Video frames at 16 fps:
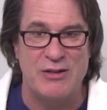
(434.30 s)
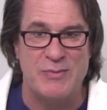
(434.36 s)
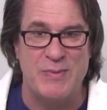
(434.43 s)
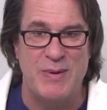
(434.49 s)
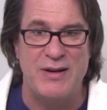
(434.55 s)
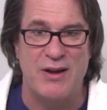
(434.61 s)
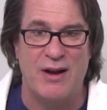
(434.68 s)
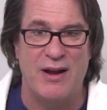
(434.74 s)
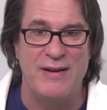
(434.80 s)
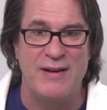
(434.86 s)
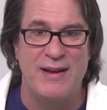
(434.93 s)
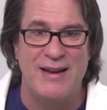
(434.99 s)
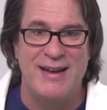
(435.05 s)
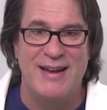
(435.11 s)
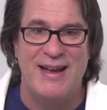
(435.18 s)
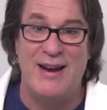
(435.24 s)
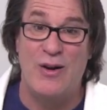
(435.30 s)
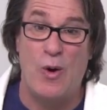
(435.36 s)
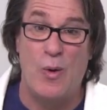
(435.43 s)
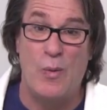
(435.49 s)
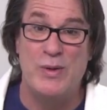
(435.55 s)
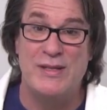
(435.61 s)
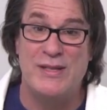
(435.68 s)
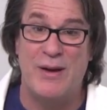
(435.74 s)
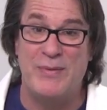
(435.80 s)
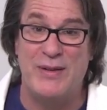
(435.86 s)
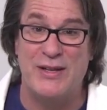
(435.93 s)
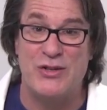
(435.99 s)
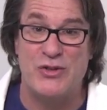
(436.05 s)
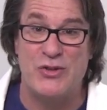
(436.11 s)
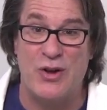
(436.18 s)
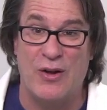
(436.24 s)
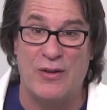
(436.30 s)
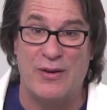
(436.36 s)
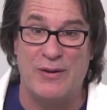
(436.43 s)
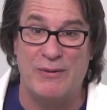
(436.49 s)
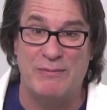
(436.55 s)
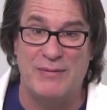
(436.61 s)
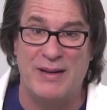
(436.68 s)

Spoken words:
it's been done and it opens up the installer.